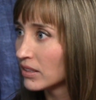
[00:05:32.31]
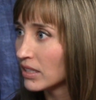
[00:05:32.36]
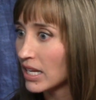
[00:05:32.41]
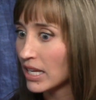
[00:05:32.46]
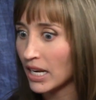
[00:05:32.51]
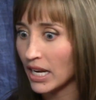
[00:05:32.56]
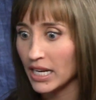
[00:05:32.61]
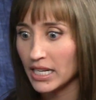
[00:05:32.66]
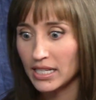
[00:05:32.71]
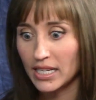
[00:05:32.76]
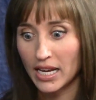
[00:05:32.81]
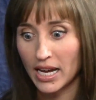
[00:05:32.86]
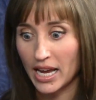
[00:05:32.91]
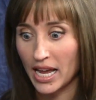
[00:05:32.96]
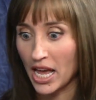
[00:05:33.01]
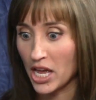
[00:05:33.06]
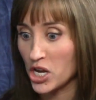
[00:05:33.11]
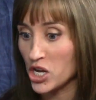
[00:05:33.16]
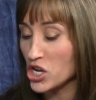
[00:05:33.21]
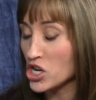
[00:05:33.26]
And I, I
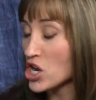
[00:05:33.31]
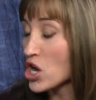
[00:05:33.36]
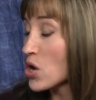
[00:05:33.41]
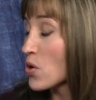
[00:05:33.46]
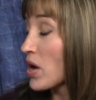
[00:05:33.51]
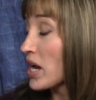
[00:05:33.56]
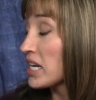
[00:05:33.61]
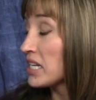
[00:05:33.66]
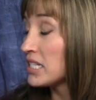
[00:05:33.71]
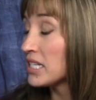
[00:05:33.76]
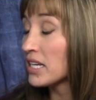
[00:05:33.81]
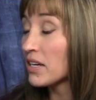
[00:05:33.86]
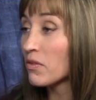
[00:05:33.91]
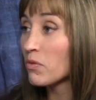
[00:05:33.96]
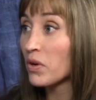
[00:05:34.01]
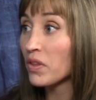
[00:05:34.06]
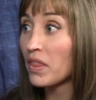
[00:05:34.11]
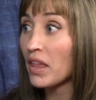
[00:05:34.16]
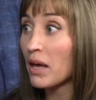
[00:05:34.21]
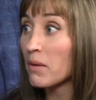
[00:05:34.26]
had no idea of
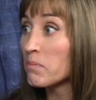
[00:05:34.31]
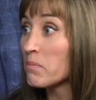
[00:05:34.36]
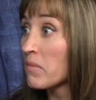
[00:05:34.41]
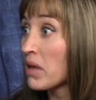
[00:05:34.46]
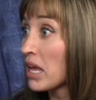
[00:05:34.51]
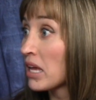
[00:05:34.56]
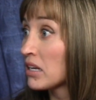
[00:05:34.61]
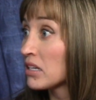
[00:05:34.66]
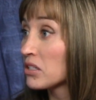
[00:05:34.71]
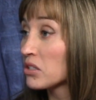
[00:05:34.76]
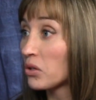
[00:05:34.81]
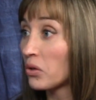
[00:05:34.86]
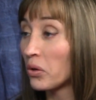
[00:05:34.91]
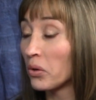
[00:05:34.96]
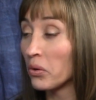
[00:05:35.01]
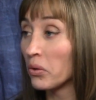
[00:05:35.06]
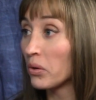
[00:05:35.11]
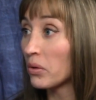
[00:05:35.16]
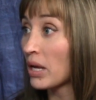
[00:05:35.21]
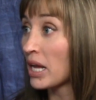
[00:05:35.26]
what that meant
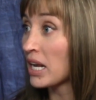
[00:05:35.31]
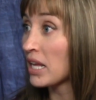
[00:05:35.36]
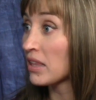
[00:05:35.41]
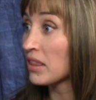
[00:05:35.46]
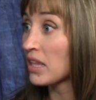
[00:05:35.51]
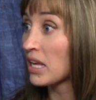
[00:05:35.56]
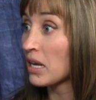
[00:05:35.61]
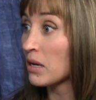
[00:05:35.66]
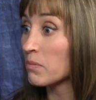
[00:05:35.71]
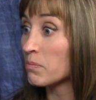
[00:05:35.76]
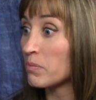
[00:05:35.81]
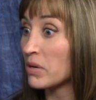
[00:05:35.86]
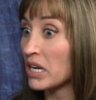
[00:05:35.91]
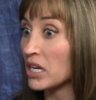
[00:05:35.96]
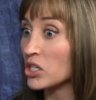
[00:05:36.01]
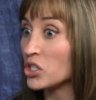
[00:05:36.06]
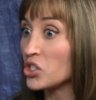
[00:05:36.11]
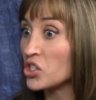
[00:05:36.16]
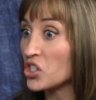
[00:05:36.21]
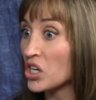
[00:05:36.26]
or anything, but
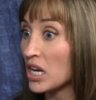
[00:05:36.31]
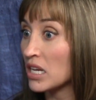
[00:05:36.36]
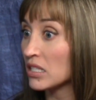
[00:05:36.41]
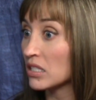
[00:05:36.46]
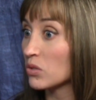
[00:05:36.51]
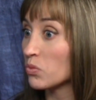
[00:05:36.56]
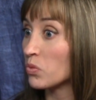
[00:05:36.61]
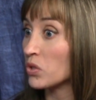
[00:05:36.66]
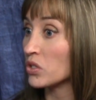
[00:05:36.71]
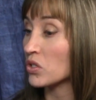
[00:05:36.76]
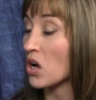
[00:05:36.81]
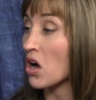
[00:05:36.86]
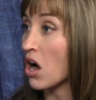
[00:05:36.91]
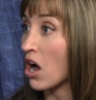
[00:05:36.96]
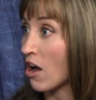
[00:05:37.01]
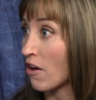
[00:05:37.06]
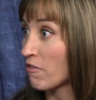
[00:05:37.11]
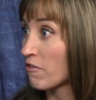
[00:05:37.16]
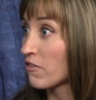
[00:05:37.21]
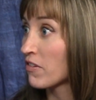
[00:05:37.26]
it just was
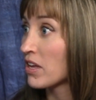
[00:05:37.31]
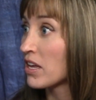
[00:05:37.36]
off.